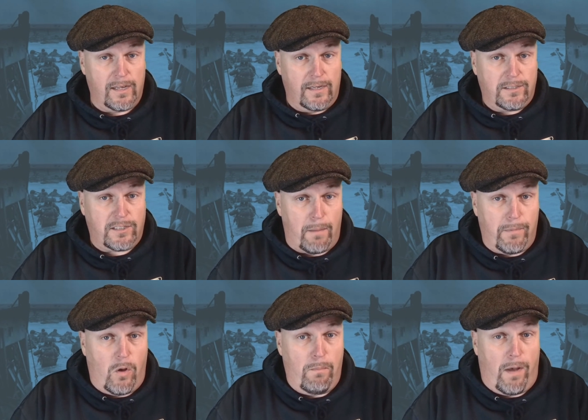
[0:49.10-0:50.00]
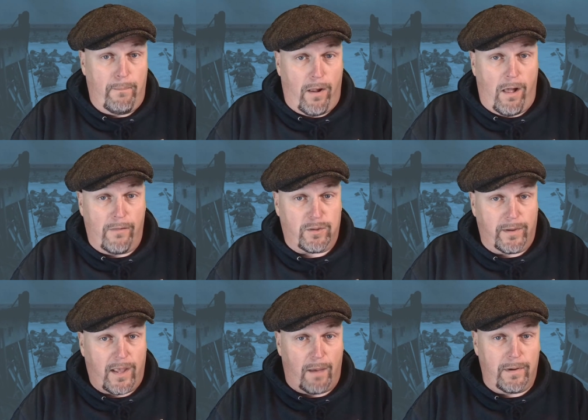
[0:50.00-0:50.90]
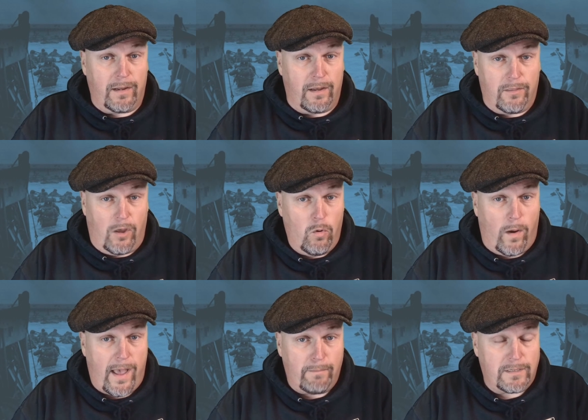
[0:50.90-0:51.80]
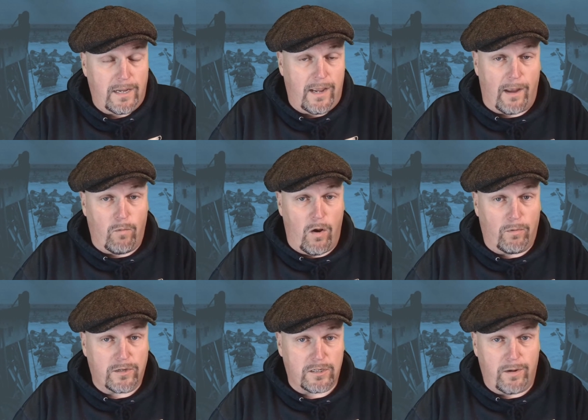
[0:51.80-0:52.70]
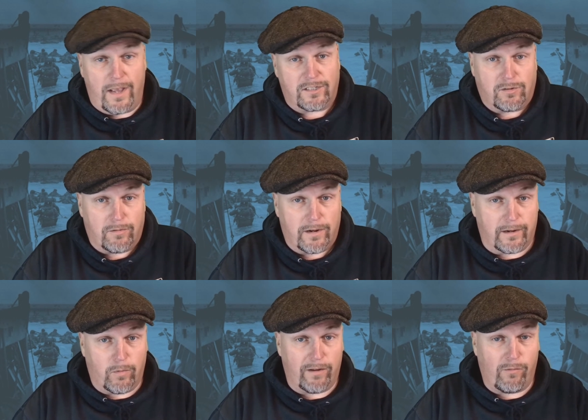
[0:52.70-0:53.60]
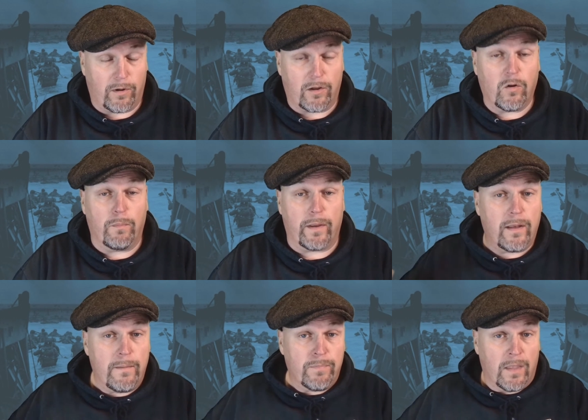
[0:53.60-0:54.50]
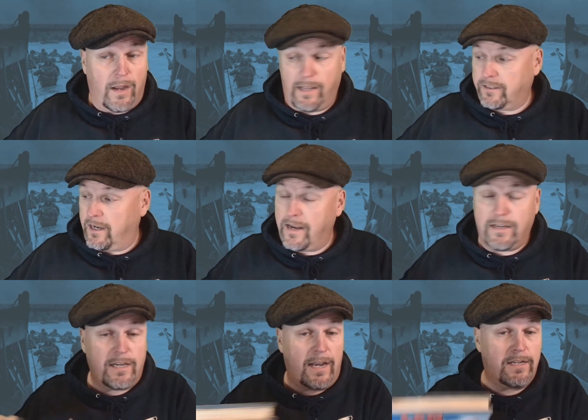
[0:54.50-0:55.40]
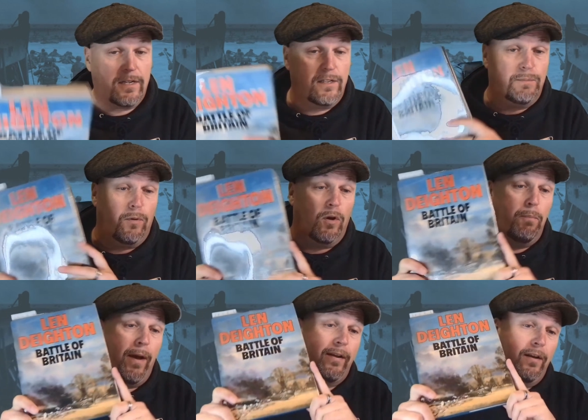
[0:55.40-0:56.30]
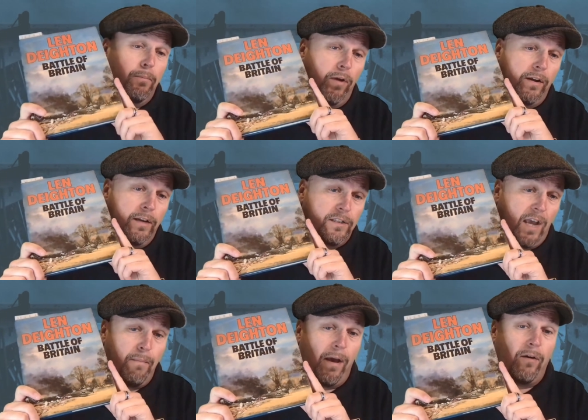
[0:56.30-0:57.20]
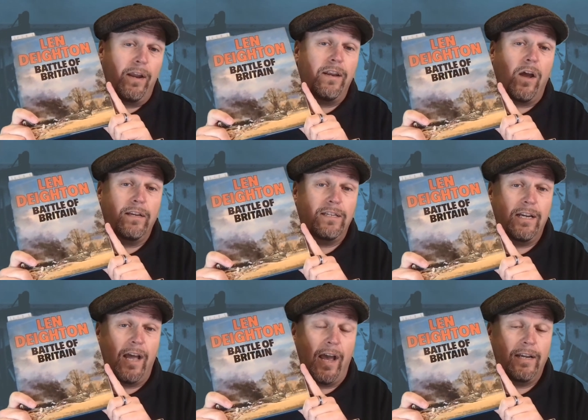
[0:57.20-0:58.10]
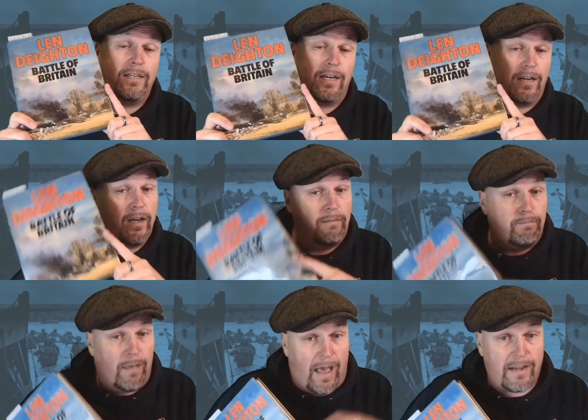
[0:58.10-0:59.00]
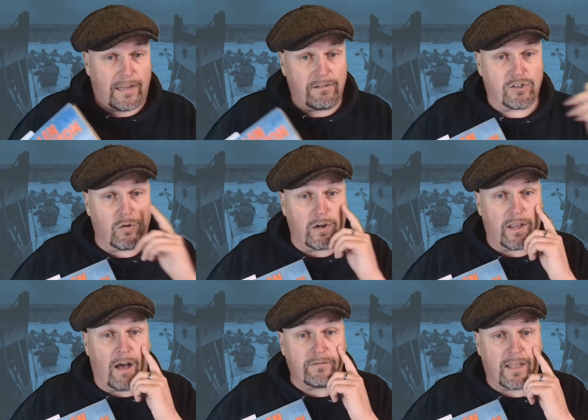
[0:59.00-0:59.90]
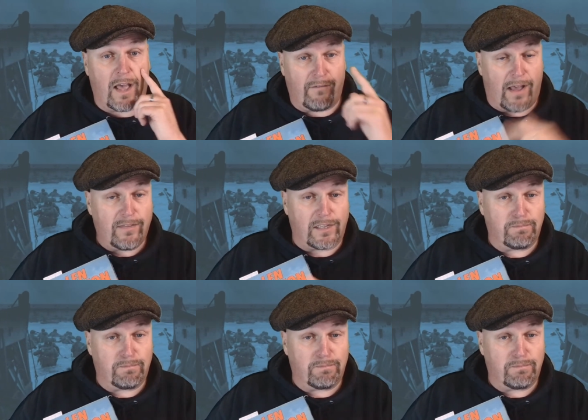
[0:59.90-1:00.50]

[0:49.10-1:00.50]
set me on my path to becoming who I am today, a World War II historian, whatever you want to call me. And it's Len Deighton's book, Battle of Britain. This came out in 1980, and I had it shortly after that. I've had this